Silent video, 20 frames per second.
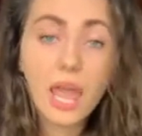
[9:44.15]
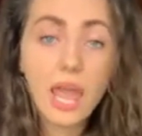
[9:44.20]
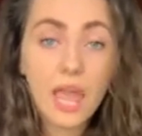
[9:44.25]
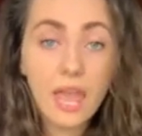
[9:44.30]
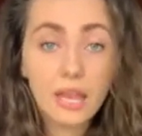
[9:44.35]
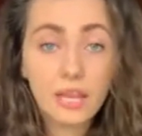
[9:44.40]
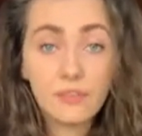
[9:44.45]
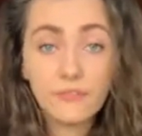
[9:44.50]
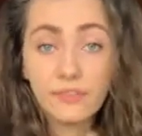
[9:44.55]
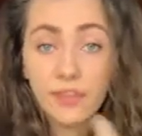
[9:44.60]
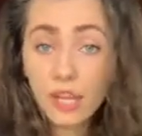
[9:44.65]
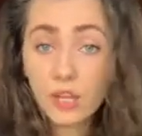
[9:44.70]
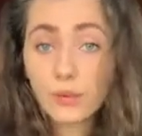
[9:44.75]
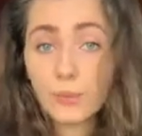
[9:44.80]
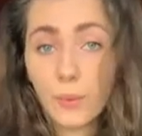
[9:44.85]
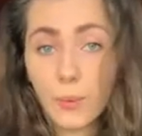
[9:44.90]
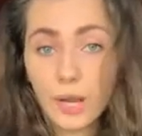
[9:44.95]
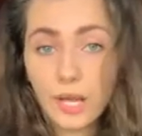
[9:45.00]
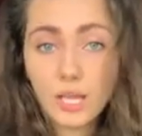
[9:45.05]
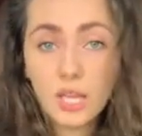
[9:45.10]
And if that
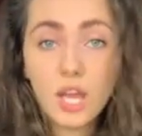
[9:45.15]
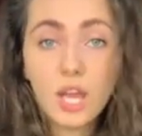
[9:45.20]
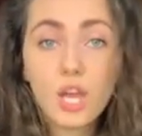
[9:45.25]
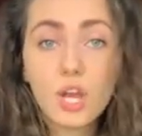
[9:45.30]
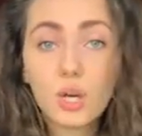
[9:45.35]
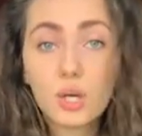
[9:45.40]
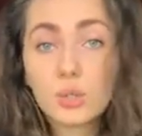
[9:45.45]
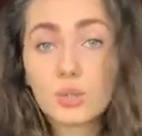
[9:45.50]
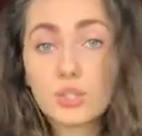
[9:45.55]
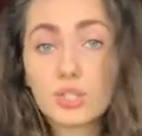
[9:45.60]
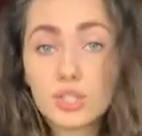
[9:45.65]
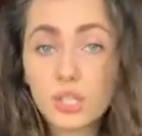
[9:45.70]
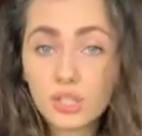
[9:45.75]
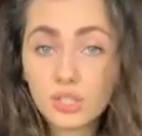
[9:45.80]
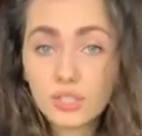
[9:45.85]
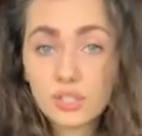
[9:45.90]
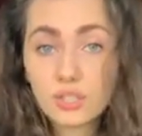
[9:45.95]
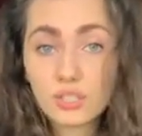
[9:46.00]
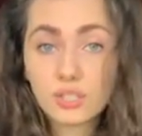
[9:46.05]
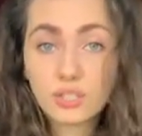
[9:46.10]
one who's
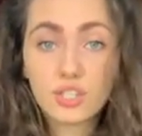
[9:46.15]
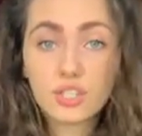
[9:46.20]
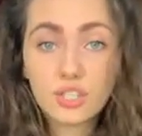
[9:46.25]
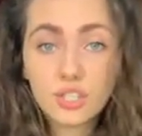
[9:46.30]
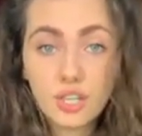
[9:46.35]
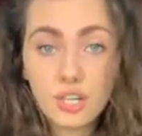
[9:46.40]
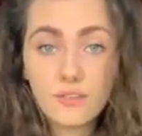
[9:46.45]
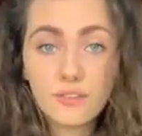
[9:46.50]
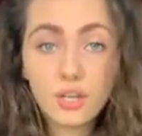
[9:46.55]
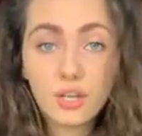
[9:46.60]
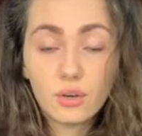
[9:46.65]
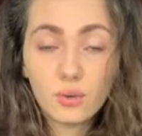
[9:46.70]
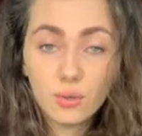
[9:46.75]
not serving,